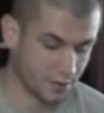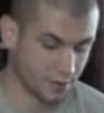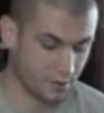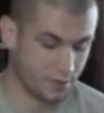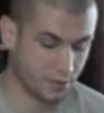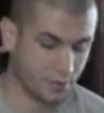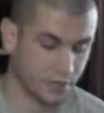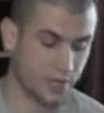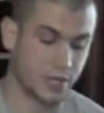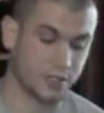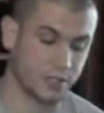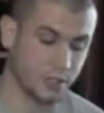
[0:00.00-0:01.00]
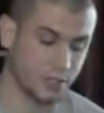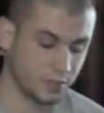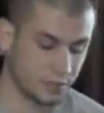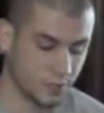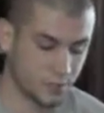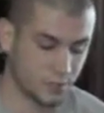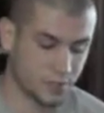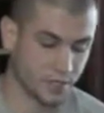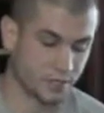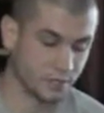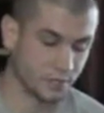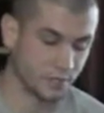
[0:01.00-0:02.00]
interviewed a nationally
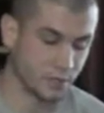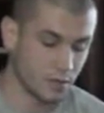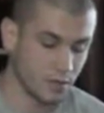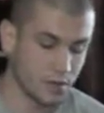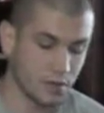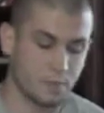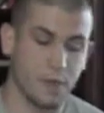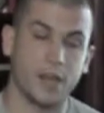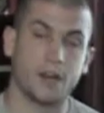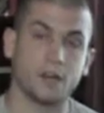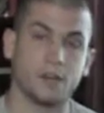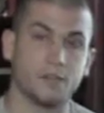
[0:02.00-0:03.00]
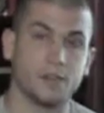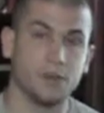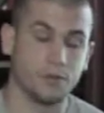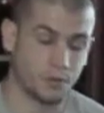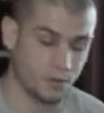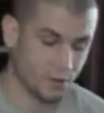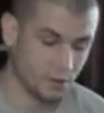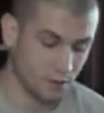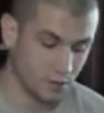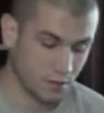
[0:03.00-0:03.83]
representative panel of youth